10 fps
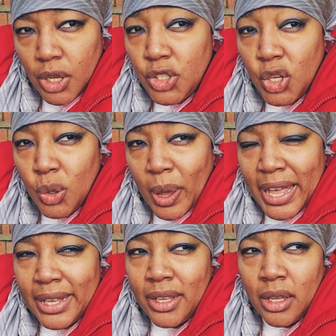
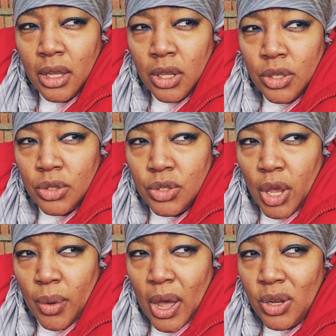two-way,
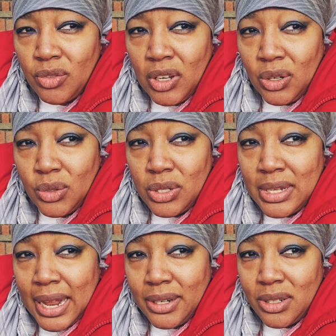so I couldn't really
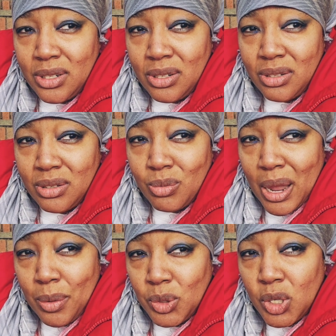understand
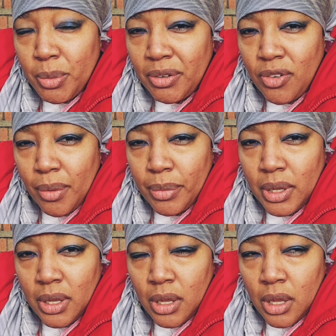where he was coming from,
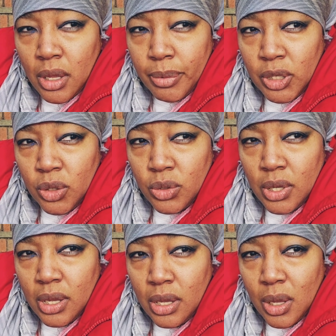because
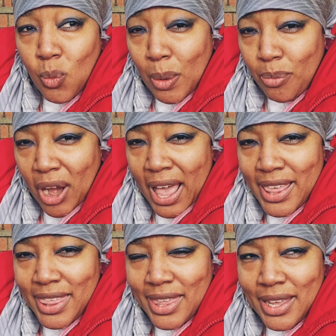in one
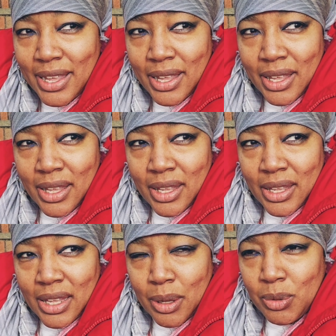breath
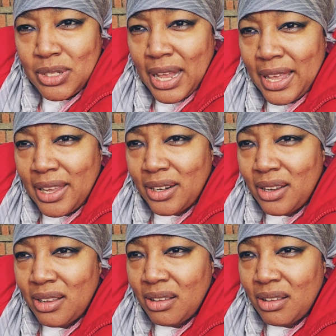he was saying,